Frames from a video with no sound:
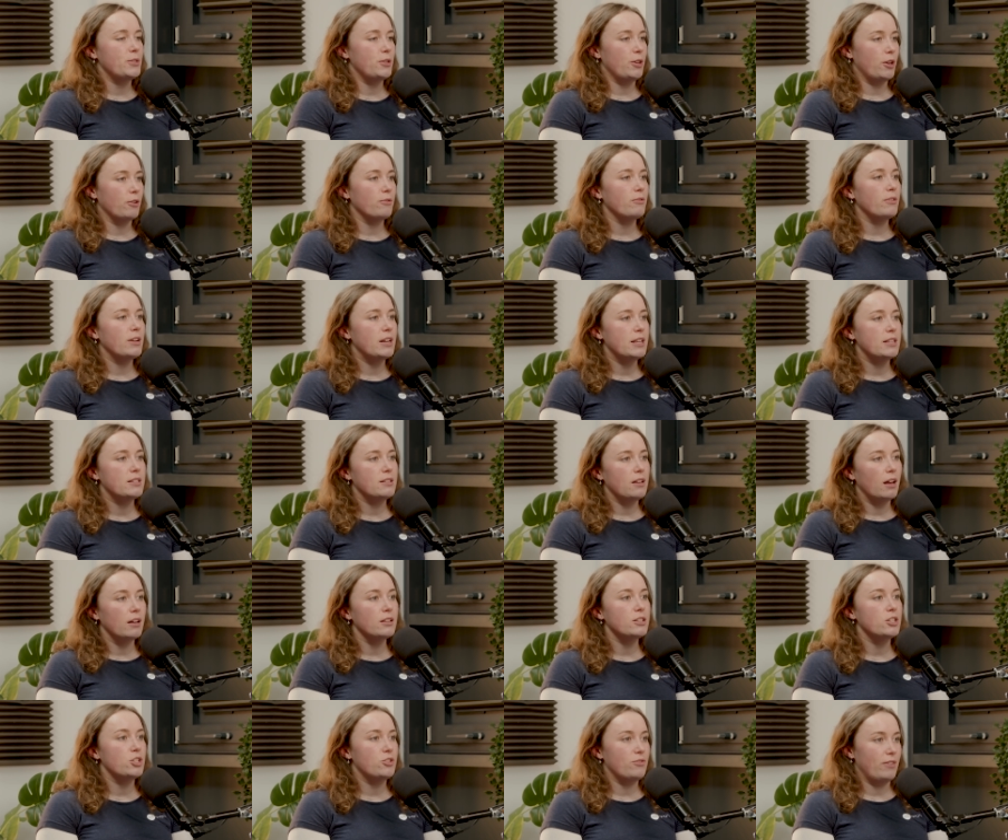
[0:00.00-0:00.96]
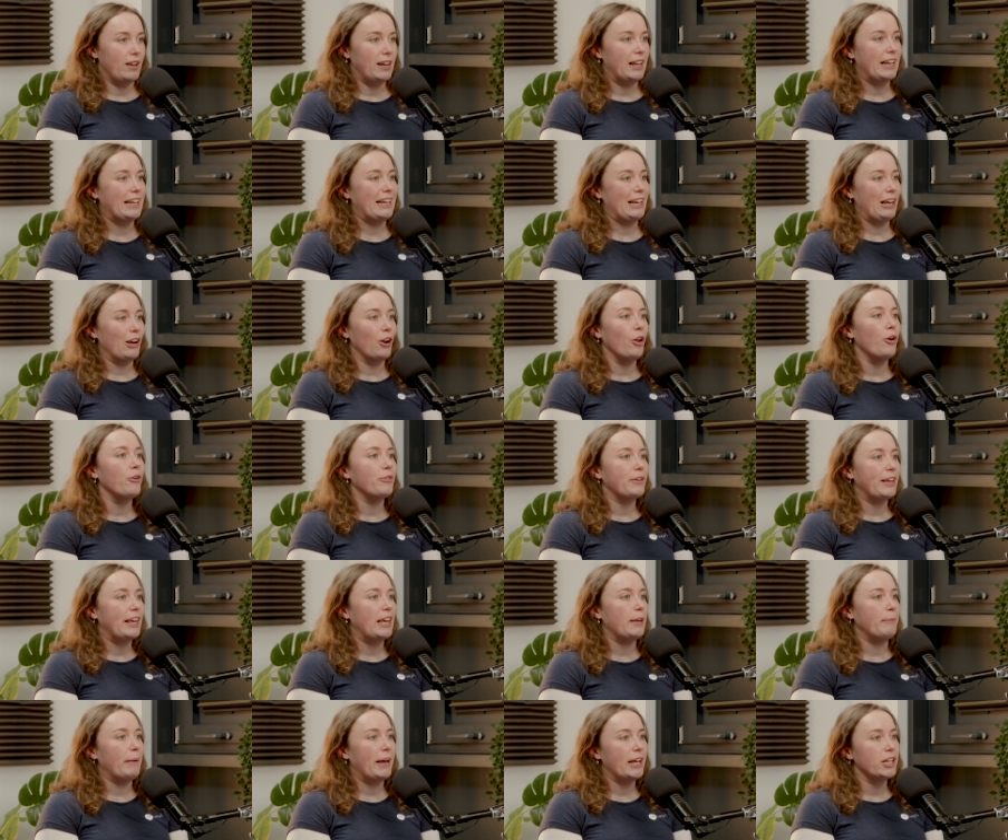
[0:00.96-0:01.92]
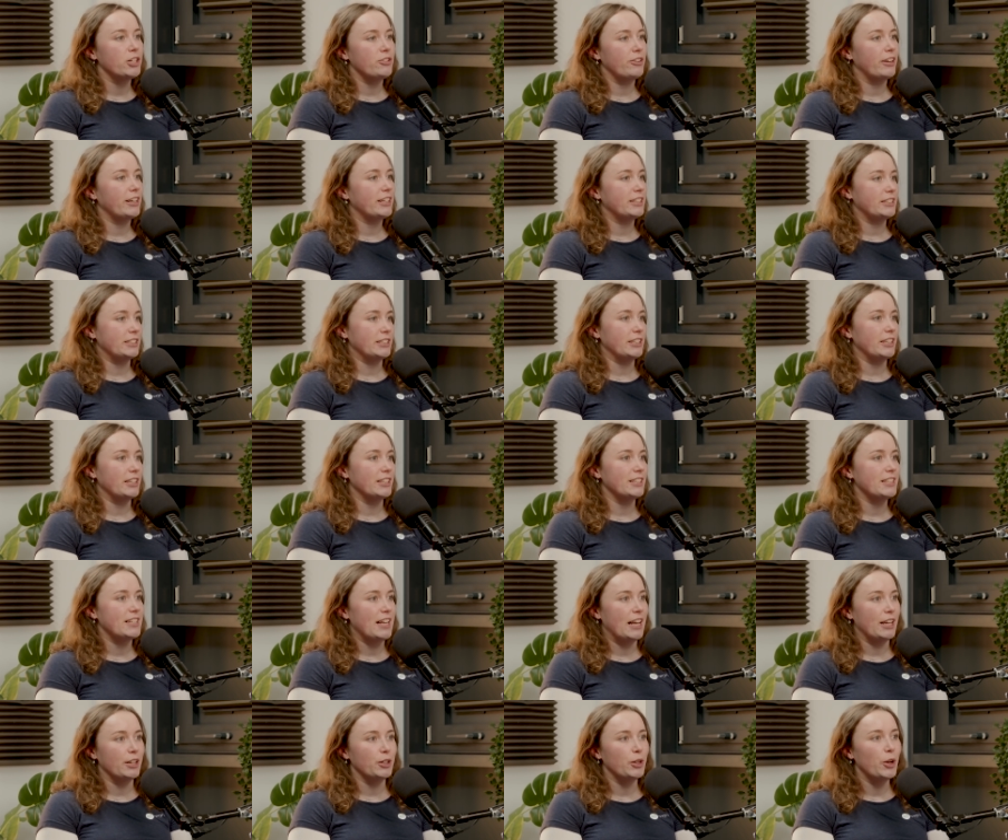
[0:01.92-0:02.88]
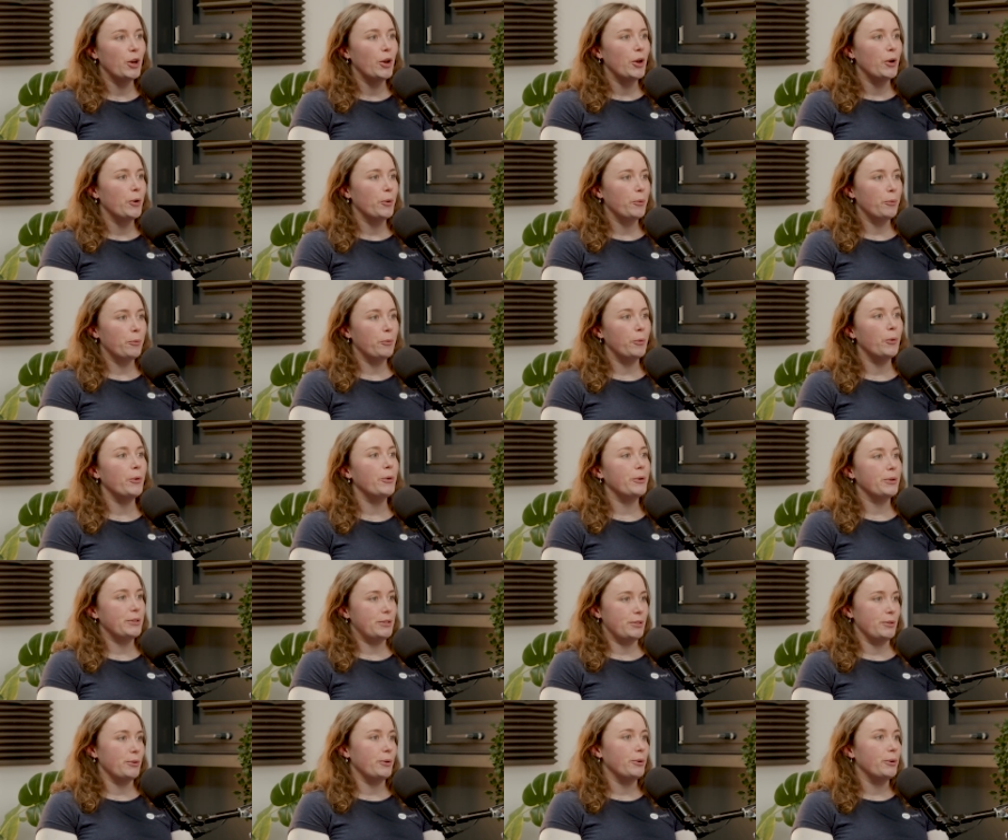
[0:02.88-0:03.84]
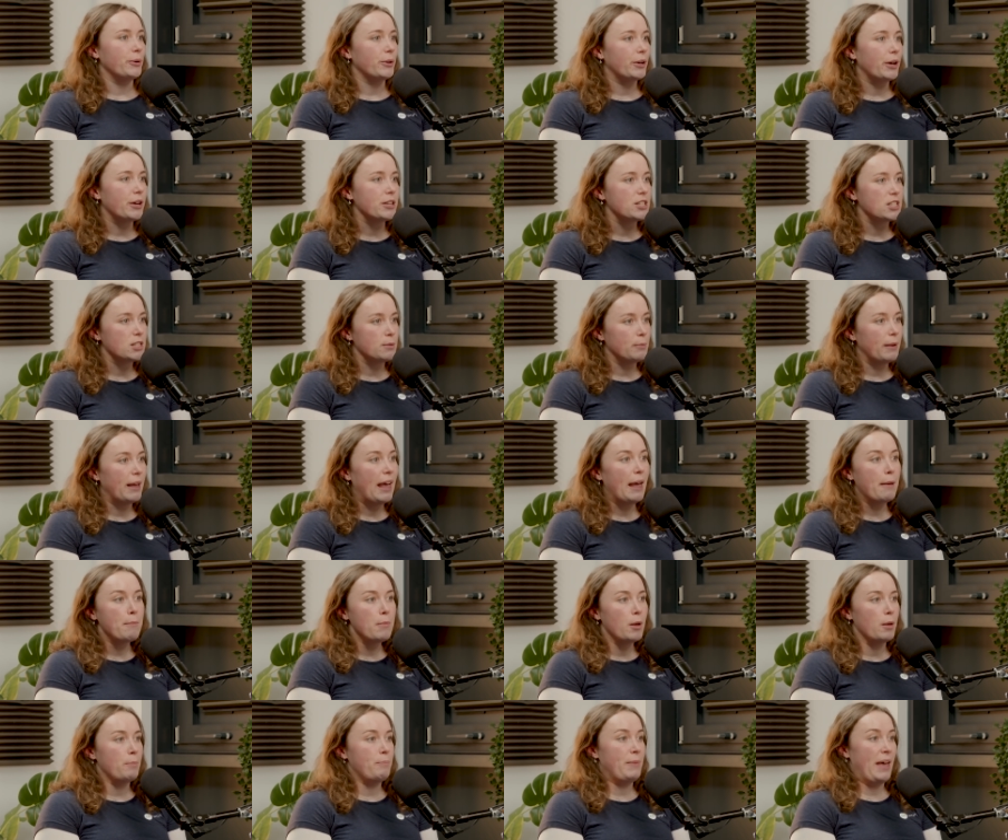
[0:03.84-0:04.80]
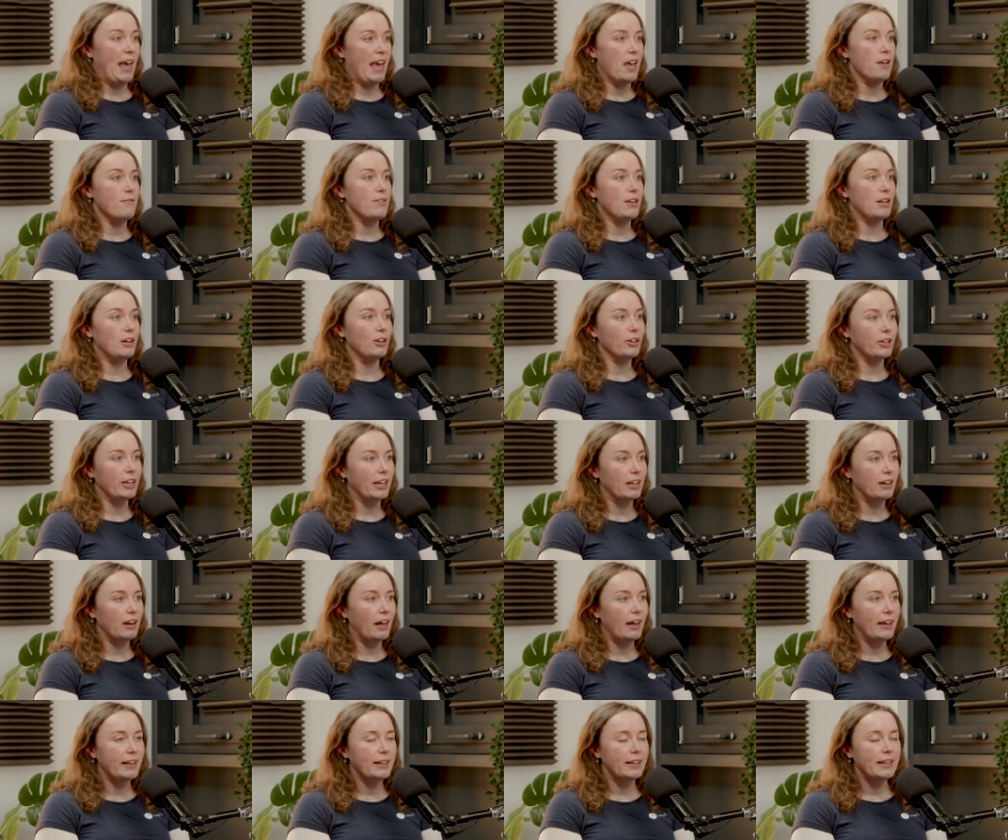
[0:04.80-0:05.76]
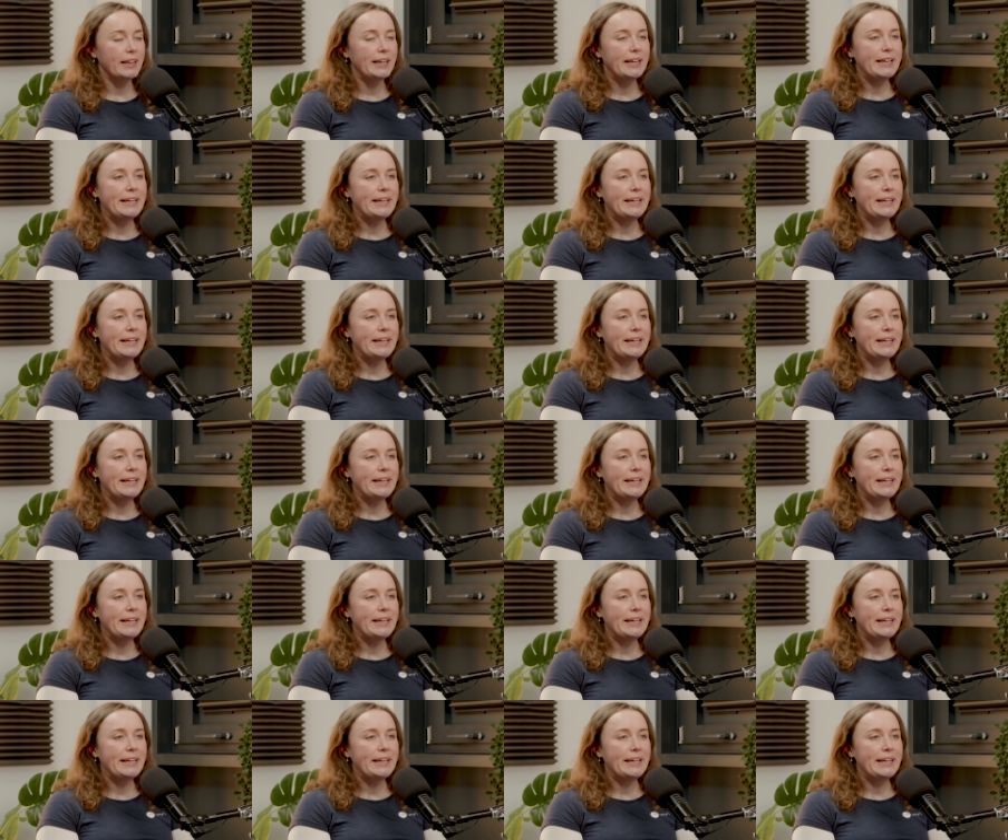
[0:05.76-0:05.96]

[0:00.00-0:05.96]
You can really start to drill in a lot of key metrics and understand what is your customer behavior looking like.